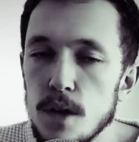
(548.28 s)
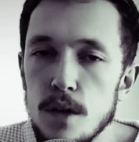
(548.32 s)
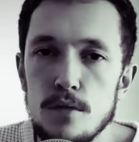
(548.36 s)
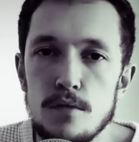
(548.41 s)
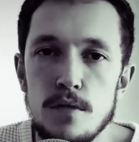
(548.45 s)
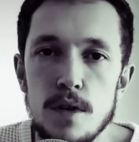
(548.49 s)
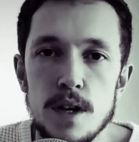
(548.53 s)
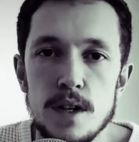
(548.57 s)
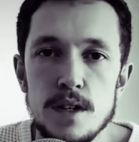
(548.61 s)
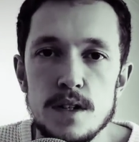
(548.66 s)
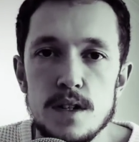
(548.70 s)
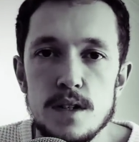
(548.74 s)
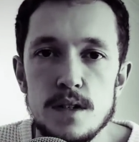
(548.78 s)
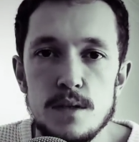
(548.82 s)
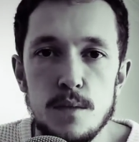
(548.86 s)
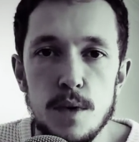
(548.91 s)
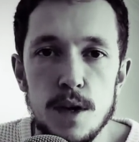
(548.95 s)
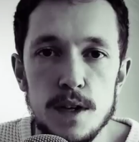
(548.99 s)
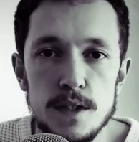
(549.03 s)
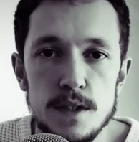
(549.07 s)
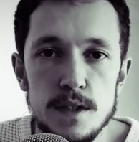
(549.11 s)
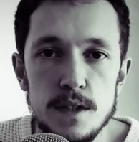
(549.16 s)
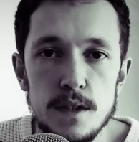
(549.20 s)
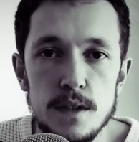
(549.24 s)
rich
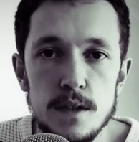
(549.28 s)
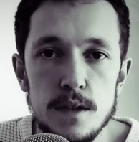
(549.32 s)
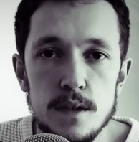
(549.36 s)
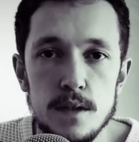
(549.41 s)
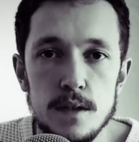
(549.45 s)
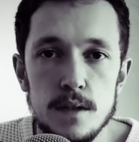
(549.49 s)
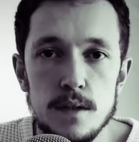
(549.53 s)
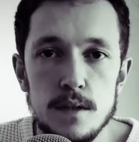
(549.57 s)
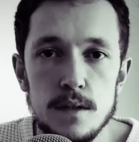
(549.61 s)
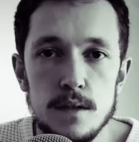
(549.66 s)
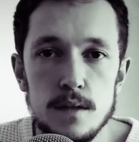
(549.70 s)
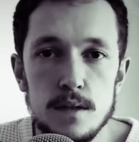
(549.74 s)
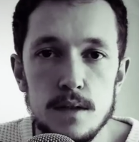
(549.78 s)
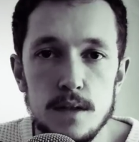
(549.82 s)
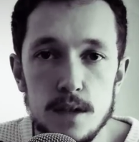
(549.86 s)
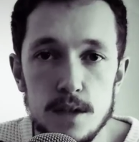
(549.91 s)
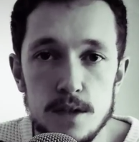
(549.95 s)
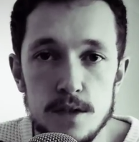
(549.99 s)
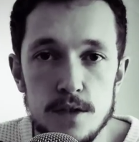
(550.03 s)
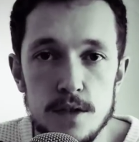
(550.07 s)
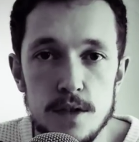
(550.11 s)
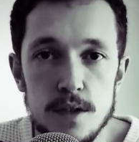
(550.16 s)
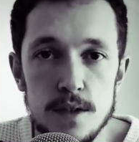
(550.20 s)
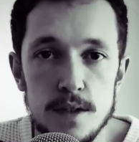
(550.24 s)
Western
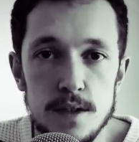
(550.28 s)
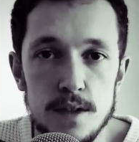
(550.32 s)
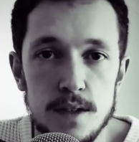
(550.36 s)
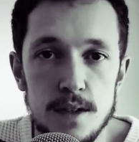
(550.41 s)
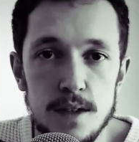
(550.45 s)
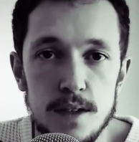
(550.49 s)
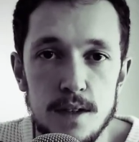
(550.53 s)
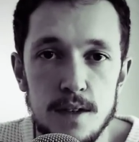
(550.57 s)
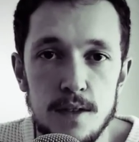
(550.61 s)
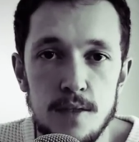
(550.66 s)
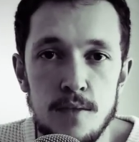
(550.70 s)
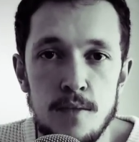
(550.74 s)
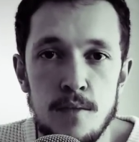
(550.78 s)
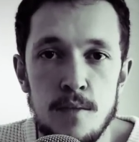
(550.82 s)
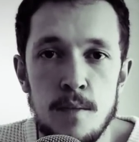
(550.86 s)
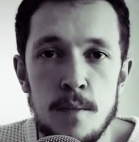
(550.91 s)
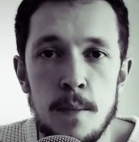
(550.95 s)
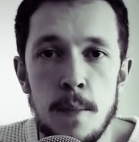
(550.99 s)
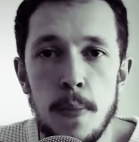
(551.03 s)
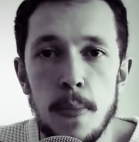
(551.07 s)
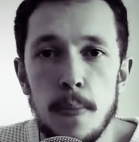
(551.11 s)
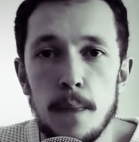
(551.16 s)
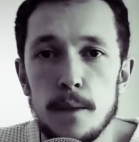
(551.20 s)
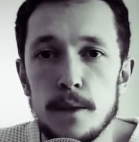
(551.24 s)
countries,
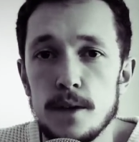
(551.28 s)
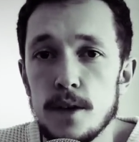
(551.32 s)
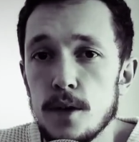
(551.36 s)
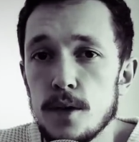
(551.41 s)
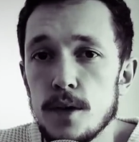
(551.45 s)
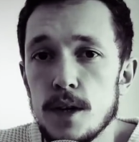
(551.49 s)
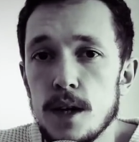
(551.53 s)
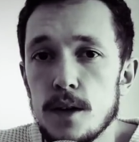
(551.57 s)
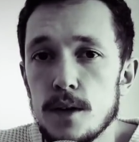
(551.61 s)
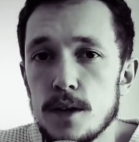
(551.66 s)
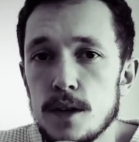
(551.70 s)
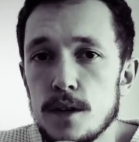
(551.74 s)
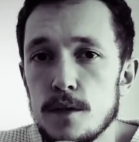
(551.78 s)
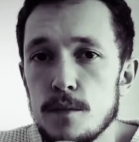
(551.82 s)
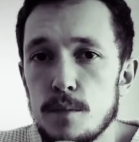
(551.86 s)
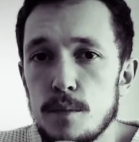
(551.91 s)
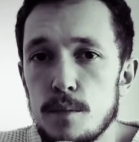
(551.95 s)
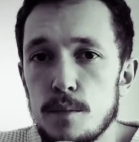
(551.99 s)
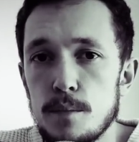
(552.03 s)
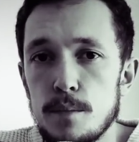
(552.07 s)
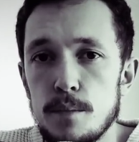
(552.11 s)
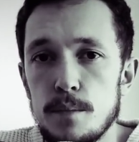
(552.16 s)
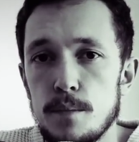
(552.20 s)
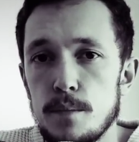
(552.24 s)
no doubt
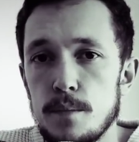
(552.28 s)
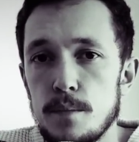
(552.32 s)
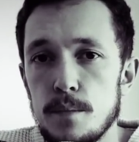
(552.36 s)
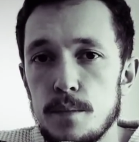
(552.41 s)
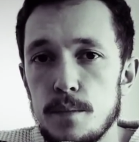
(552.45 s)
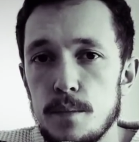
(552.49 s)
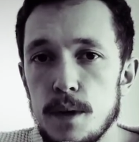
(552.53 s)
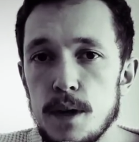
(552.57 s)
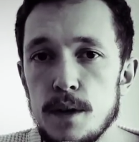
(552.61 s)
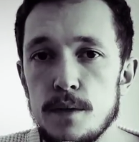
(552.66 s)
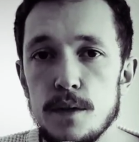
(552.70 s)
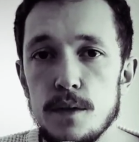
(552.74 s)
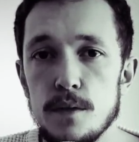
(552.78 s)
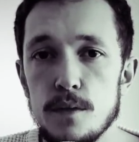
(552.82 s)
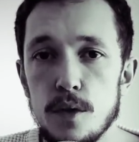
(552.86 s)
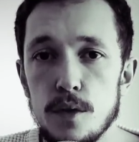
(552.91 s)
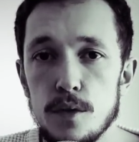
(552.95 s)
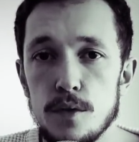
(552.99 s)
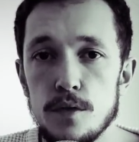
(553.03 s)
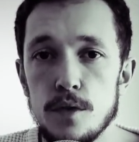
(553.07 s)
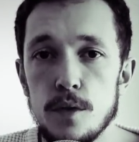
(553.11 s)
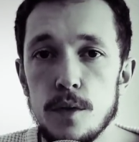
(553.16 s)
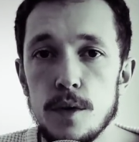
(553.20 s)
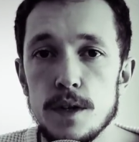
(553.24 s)
if you've
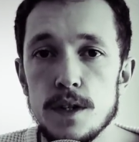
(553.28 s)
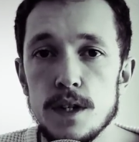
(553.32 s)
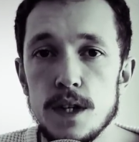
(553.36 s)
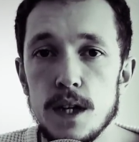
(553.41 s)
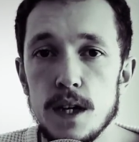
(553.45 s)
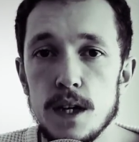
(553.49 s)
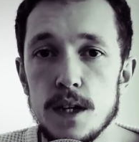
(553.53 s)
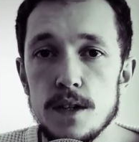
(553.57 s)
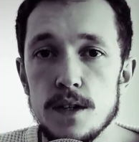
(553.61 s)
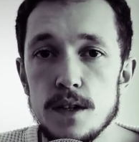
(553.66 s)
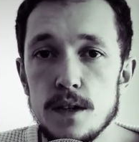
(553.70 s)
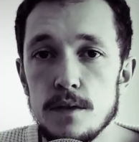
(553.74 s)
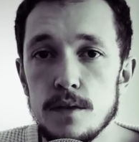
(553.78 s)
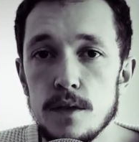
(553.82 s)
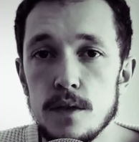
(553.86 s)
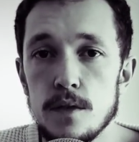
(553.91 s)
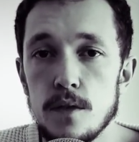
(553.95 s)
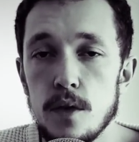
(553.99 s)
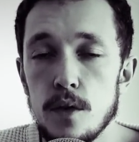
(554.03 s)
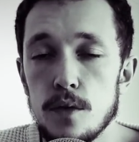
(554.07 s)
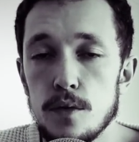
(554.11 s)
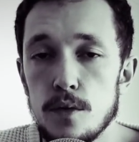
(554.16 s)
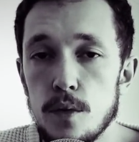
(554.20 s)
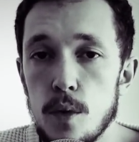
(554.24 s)
gone through education, if you've
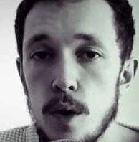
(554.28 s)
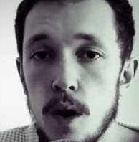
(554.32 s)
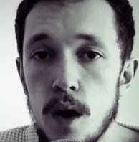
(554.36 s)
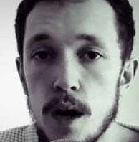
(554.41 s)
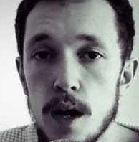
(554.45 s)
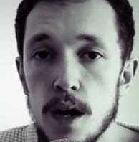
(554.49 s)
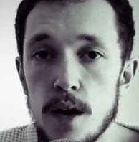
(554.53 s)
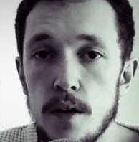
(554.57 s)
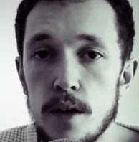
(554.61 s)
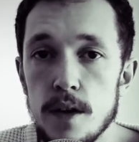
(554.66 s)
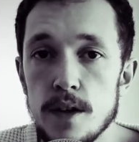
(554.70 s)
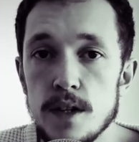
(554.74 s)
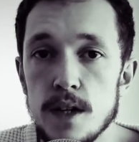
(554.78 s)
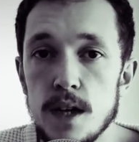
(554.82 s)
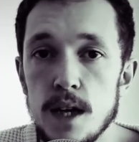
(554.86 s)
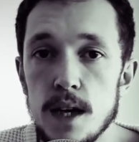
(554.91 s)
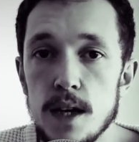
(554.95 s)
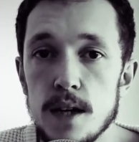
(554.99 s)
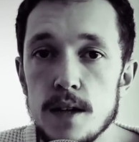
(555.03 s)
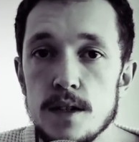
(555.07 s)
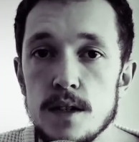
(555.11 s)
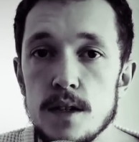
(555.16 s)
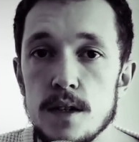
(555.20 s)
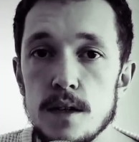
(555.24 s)
gone through a higher
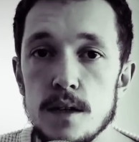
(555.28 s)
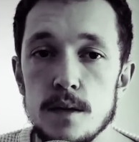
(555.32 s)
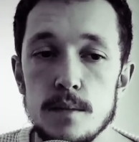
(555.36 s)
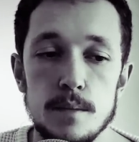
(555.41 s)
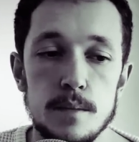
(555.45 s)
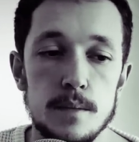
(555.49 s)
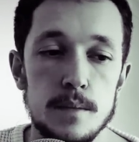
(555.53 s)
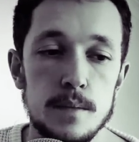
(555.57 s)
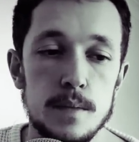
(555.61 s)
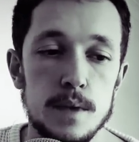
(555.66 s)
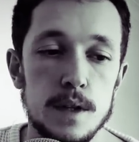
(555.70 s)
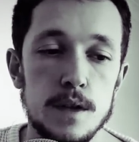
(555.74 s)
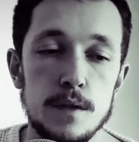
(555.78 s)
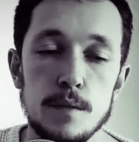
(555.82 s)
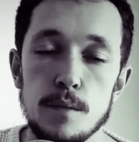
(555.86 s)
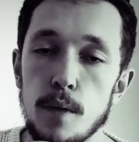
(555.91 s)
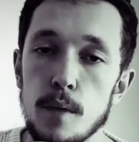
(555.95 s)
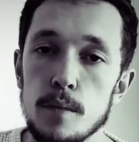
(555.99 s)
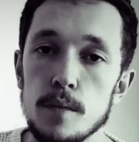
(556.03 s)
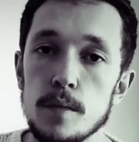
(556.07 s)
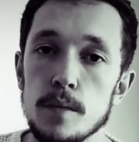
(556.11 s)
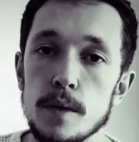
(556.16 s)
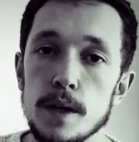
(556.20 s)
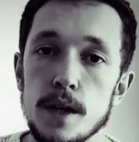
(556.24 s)
education, you've
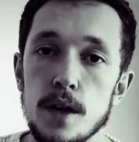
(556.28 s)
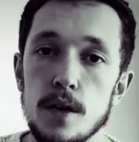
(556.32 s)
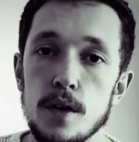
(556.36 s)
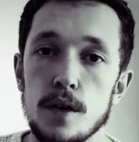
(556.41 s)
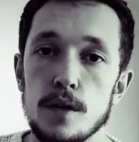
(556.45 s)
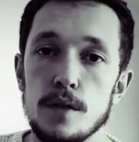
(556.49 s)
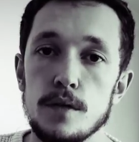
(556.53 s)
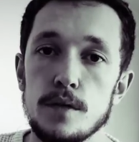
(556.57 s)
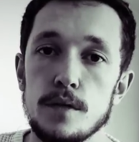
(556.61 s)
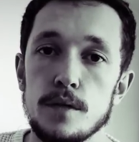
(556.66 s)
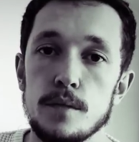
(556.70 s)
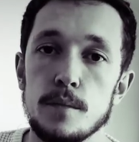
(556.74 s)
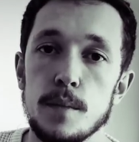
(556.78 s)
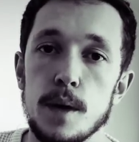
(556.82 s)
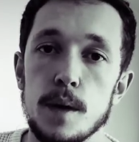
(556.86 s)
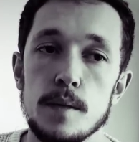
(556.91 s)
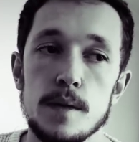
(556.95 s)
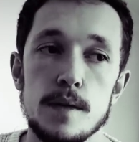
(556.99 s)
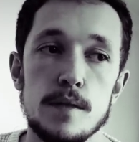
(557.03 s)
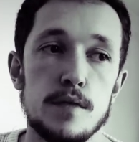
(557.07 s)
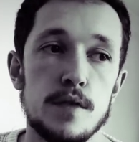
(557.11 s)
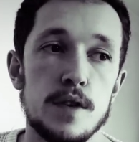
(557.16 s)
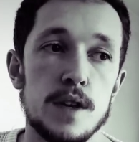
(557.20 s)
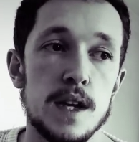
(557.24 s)
probably gone off
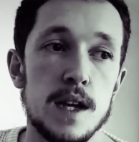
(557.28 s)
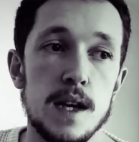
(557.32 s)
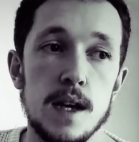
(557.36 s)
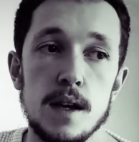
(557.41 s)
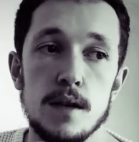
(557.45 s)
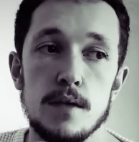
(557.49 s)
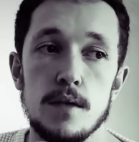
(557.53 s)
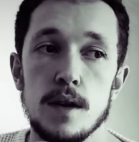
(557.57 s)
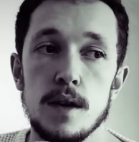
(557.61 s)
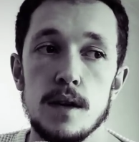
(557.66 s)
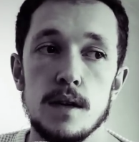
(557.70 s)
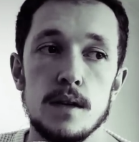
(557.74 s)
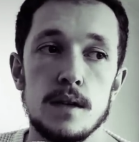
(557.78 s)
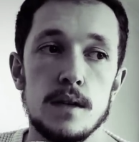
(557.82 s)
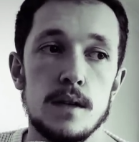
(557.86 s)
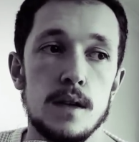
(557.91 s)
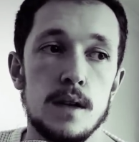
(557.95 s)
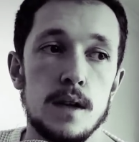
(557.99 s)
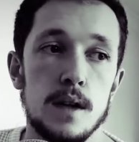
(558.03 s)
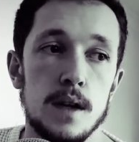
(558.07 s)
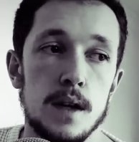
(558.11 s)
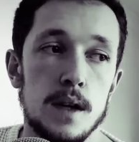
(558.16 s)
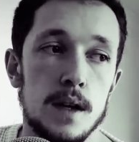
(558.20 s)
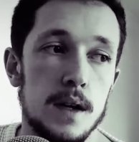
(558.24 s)
maybe for a year in
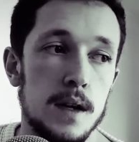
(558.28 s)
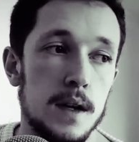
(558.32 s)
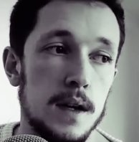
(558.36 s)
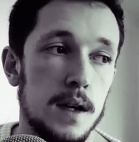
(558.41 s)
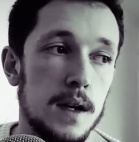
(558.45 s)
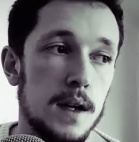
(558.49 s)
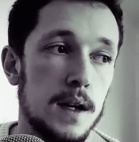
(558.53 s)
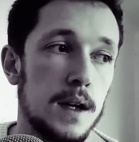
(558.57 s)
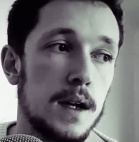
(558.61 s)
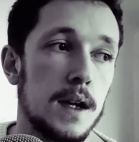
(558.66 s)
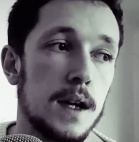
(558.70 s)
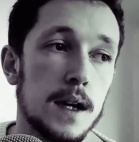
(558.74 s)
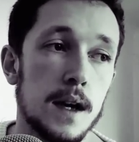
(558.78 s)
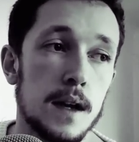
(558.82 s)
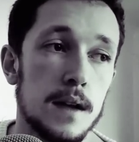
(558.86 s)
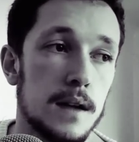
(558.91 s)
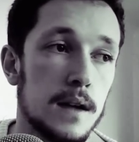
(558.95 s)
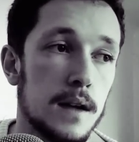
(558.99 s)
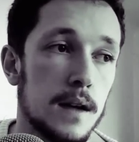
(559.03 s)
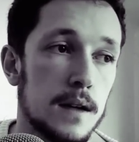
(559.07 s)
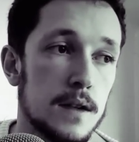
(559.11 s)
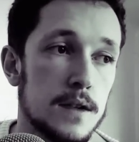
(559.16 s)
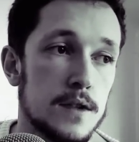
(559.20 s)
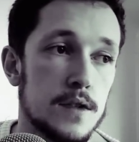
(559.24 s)
other
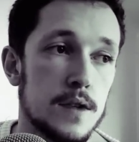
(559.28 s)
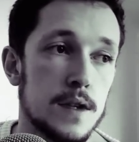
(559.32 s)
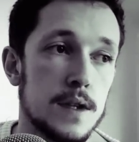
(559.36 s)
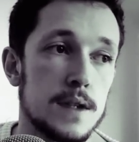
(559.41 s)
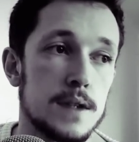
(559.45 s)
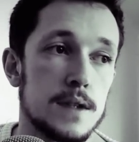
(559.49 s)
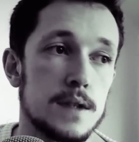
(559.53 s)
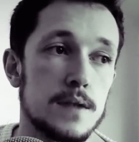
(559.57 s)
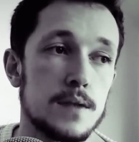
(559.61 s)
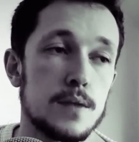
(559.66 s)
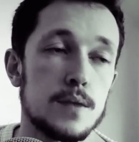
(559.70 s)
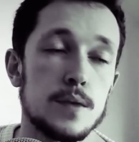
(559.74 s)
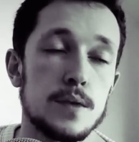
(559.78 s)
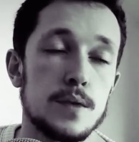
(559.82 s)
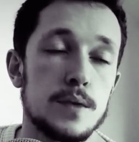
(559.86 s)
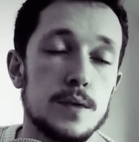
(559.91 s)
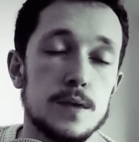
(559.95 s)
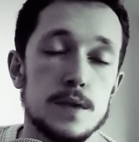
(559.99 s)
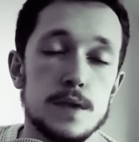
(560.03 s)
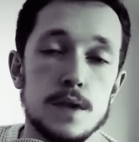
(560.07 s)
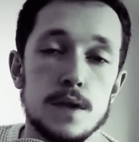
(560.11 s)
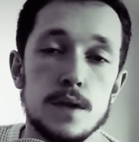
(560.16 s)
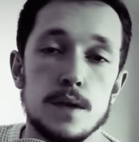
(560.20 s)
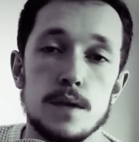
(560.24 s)
countries,
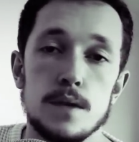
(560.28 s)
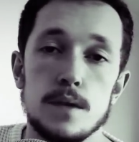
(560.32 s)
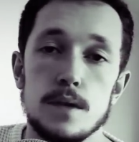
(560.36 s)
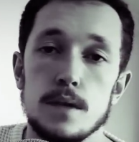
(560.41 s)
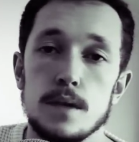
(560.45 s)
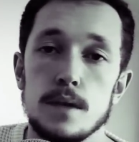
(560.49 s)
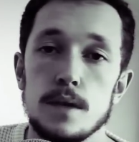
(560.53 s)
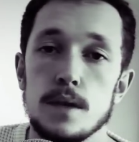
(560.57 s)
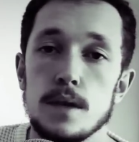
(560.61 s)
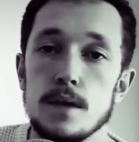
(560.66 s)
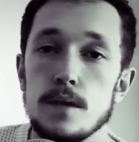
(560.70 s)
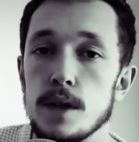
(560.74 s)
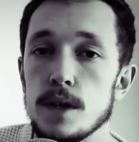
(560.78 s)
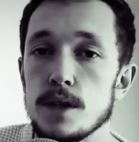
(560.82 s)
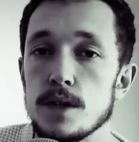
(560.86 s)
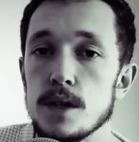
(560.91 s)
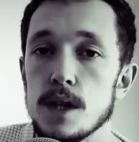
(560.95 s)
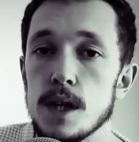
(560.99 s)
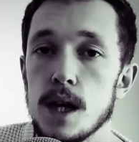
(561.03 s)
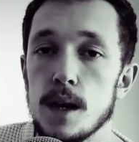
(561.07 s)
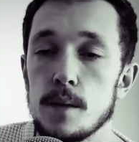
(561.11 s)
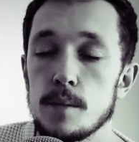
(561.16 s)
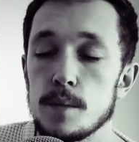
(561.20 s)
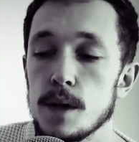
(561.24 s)
or two. You've had your
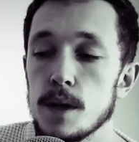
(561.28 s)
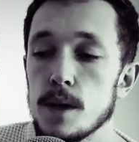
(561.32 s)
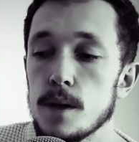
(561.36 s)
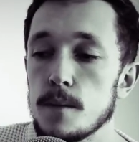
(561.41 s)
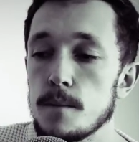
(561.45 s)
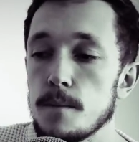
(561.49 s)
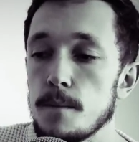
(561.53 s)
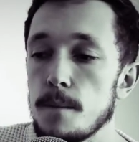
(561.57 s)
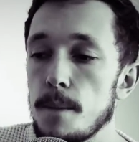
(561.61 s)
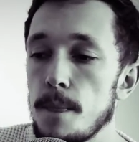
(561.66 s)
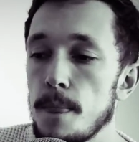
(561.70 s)
gap year,